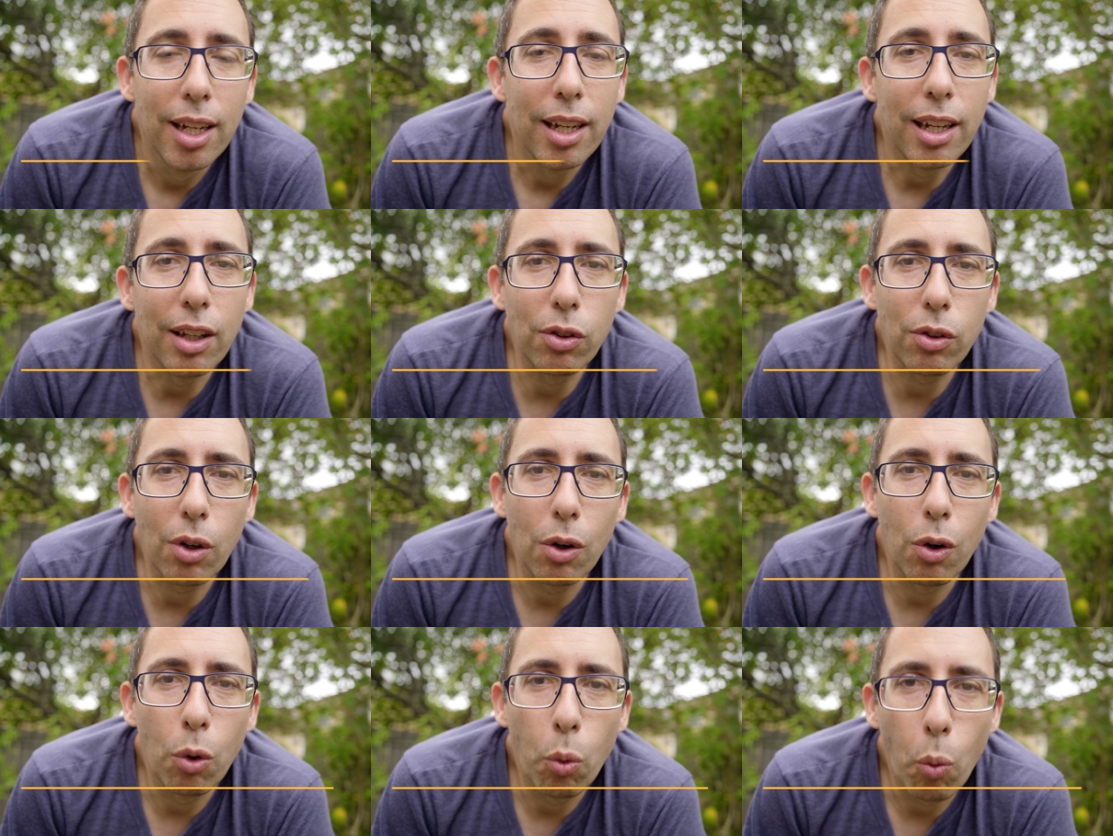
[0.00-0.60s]
is
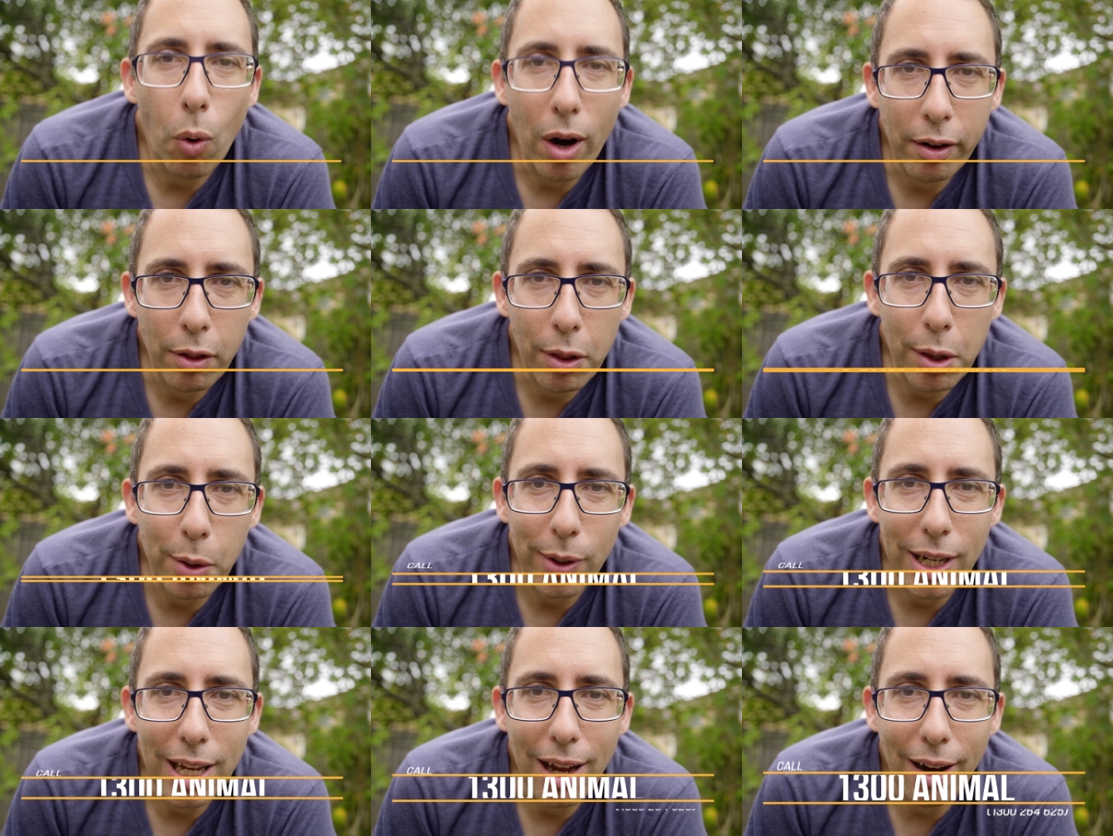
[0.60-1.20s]
call
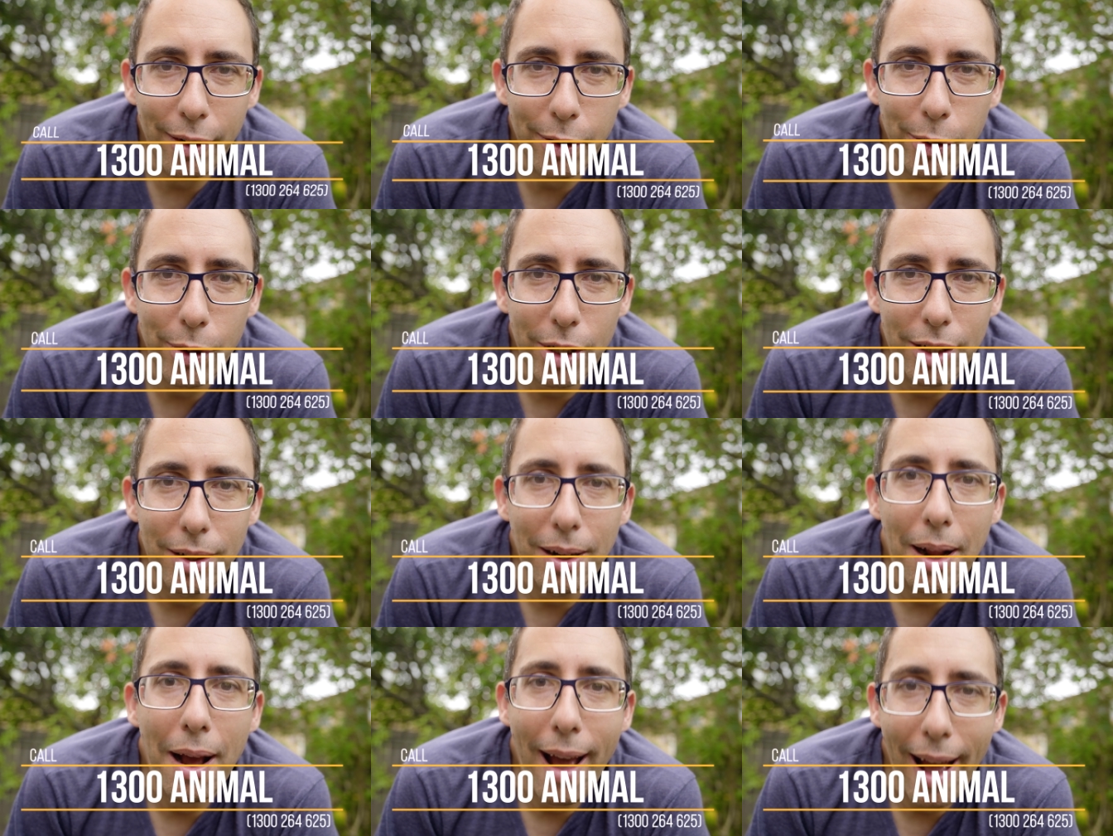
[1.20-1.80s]

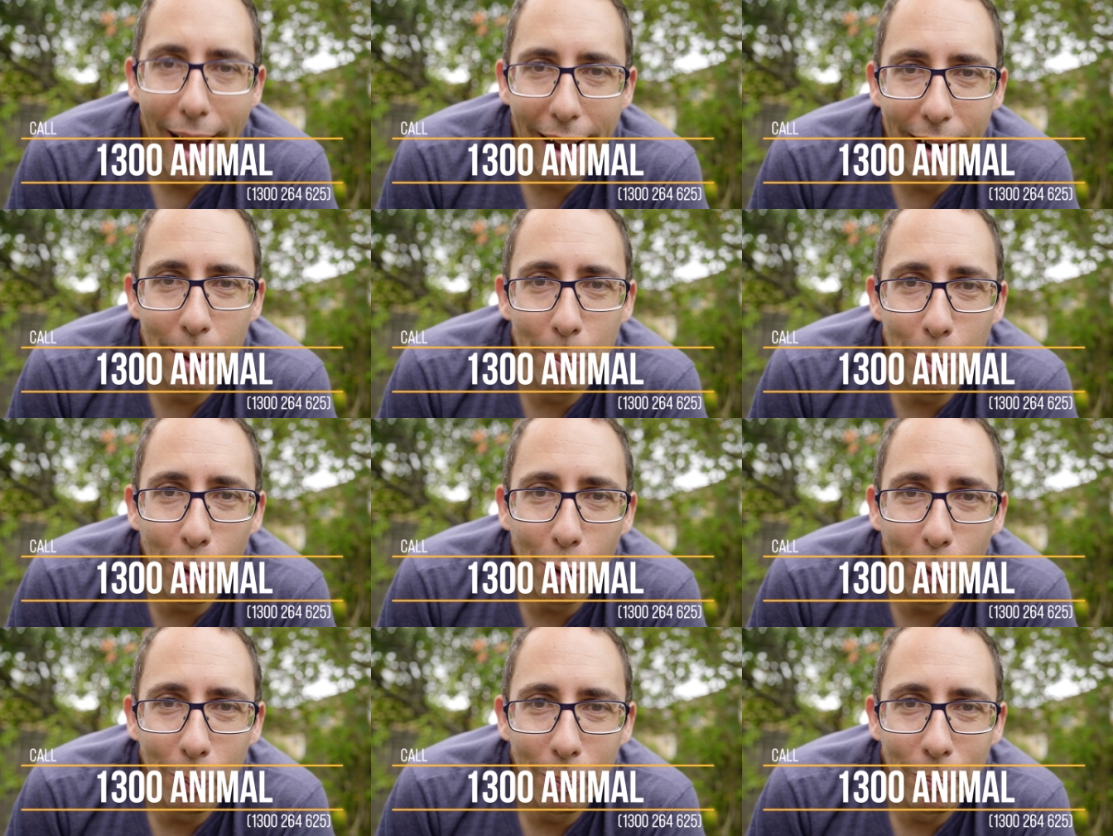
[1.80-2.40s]
1300
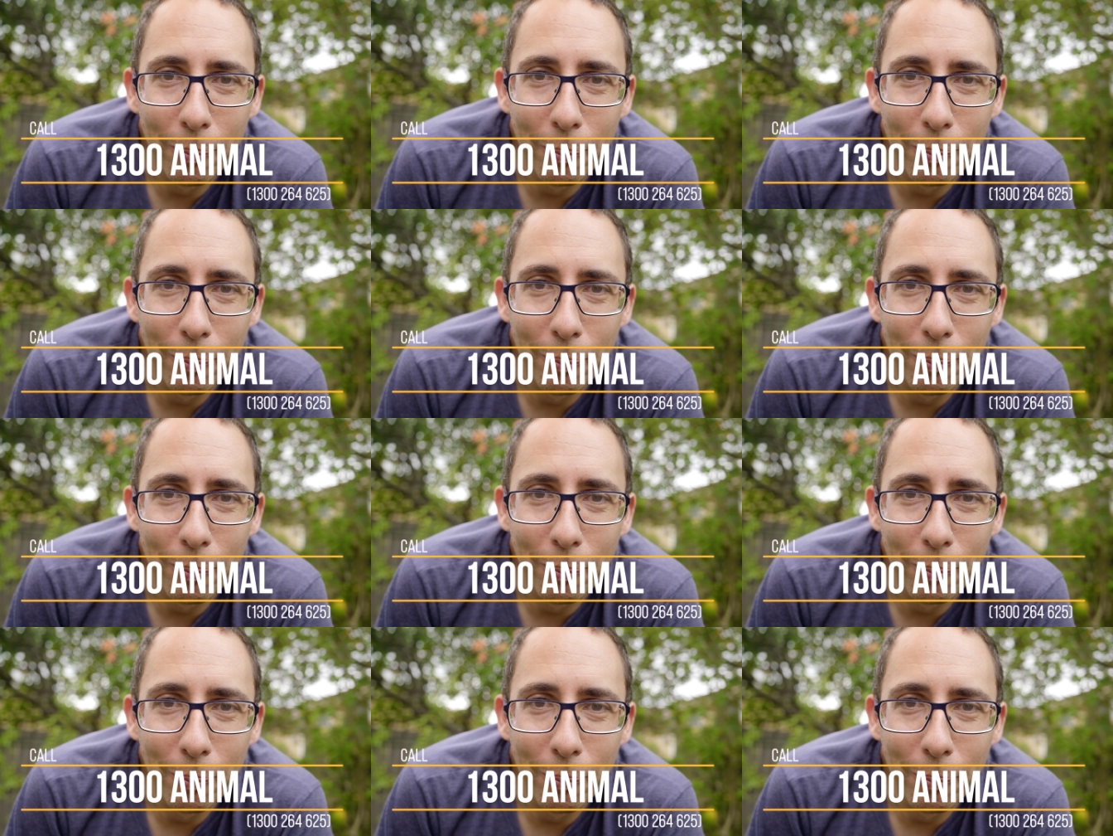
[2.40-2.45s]
animal.